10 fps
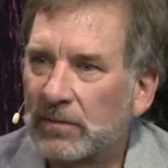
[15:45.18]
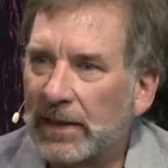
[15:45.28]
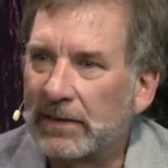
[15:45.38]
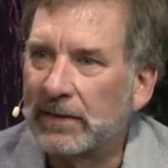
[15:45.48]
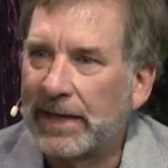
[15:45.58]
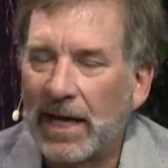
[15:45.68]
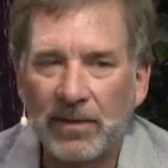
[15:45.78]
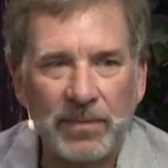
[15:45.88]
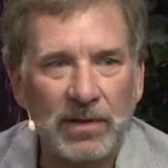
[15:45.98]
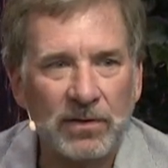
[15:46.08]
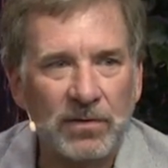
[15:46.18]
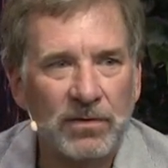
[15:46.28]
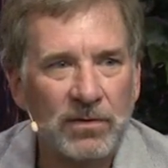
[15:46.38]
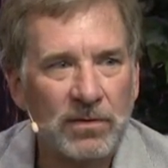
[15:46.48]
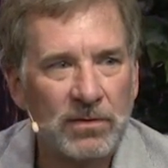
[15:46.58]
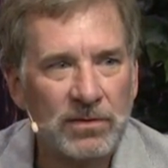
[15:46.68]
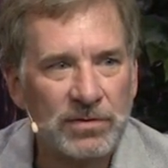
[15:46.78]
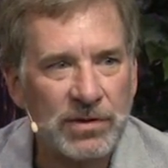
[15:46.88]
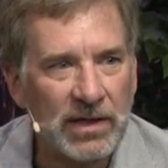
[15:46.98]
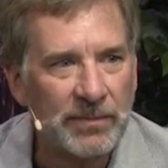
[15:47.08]
like the caterpillar
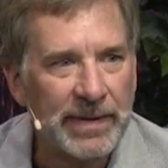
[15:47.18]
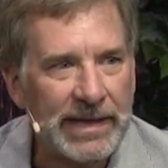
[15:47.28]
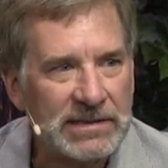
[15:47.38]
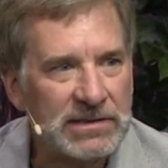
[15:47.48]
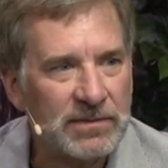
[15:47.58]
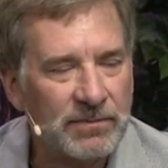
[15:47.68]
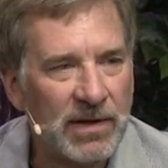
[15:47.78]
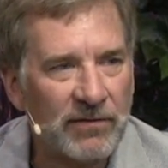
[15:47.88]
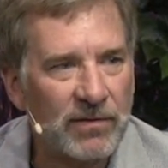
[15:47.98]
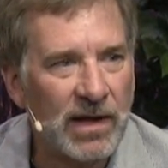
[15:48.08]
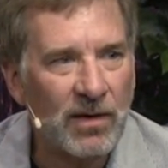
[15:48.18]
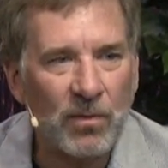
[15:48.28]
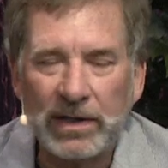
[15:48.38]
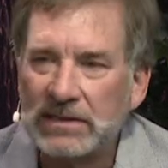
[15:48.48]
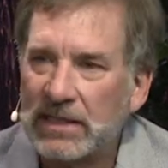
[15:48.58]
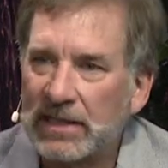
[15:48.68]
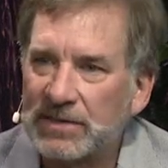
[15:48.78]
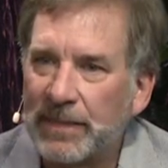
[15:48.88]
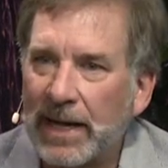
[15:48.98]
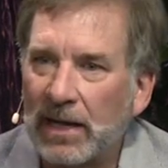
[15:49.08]
trying to paste the butterfly wings on
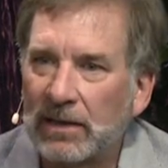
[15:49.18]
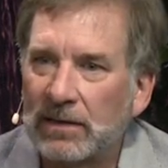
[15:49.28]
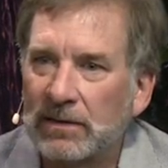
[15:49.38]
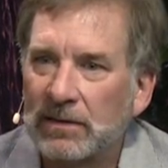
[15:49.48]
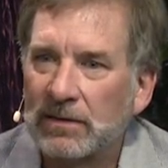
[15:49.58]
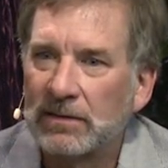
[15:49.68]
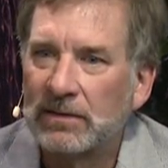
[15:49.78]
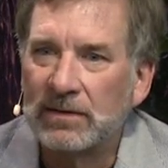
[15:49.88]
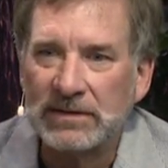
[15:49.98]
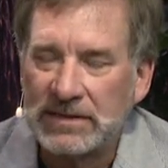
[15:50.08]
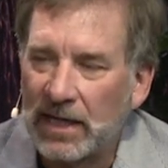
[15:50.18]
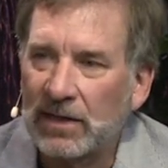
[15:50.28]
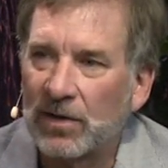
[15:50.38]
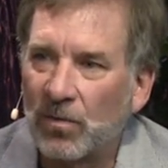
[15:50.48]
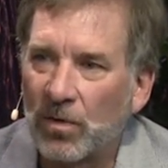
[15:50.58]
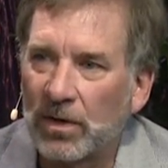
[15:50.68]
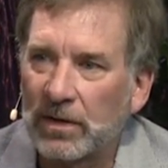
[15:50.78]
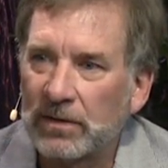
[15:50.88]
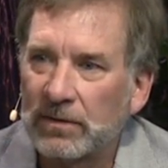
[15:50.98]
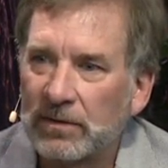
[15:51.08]
its back. It's not going to work.